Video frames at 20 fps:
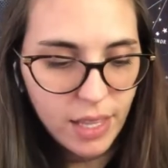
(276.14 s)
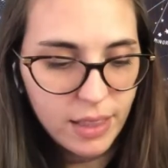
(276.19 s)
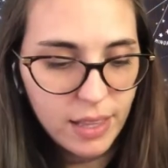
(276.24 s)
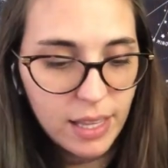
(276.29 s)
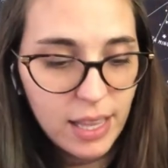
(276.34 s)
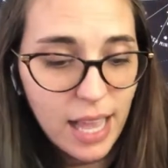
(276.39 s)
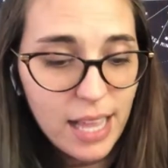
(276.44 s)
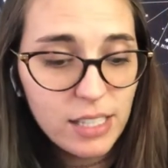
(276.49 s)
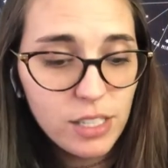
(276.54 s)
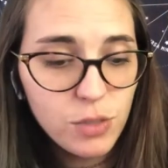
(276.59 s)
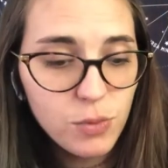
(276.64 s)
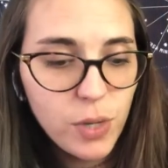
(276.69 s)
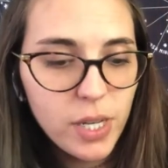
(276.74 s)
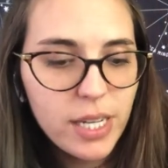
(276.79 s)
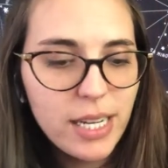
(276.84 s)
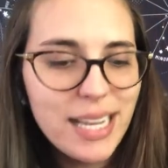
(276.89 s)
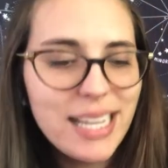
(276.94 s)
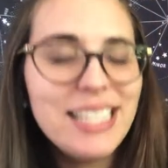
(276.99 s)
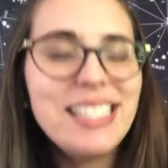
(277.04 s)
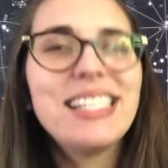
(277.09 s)
The last
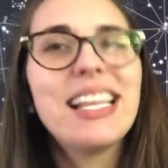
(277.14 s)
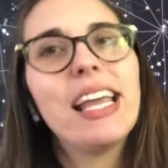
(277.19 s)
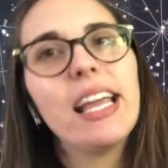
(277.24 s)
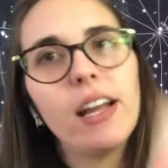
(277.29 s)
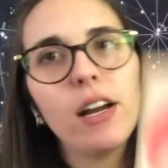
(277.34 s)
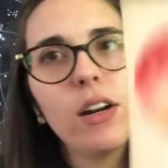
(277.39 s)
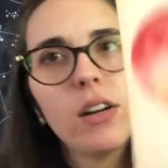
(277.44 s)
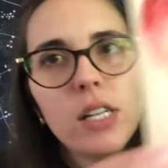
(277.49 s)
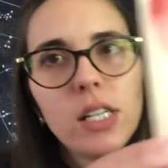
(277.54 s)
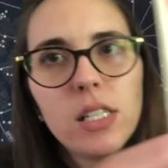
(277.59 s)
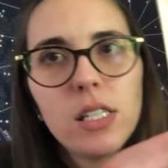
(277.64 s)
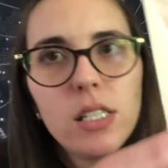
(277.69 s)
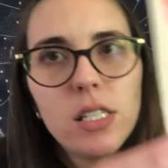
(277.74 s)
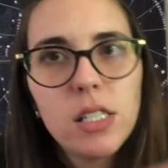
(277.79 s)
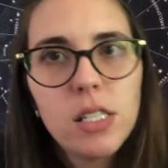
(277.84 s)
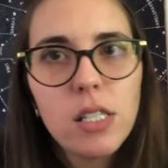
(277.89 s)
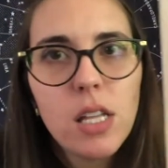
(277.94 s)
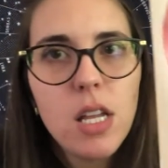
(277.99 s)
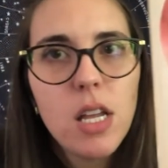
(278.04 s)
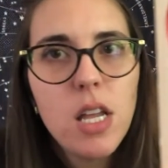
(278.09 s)
one is
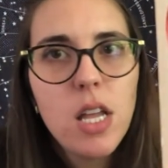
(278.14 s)
Eros.